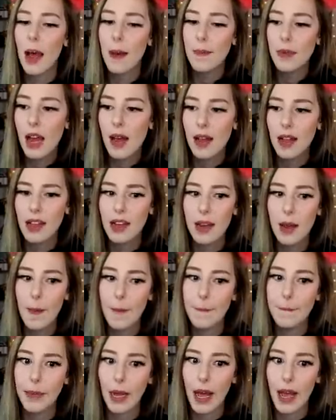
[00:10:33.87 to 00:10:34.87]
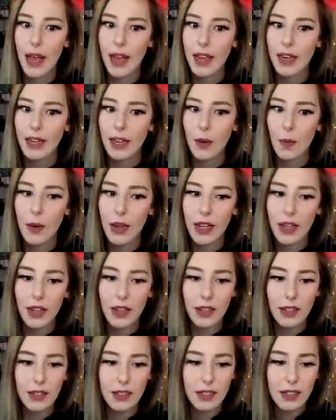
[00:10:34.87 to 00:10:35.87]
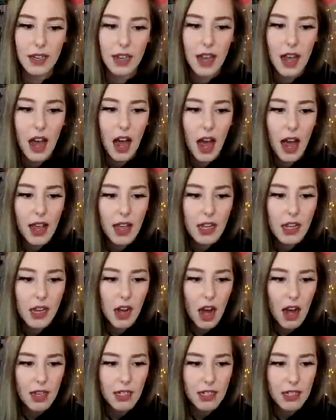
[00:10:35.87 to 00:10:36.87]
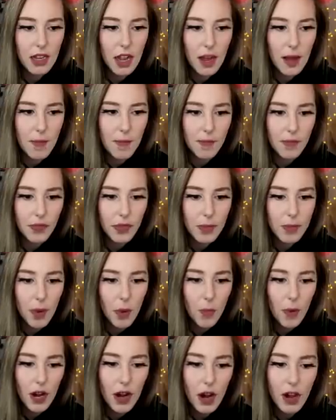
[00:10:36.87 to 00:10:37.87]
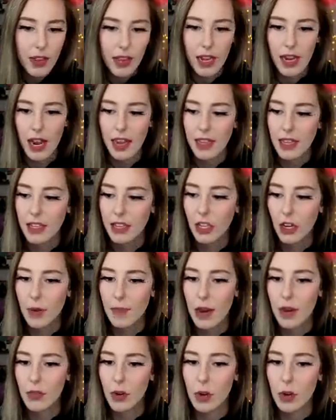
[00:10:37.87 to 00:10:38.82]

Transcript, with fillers: I'm not gonna buy any wings. I got some, but where are they? I think they're on my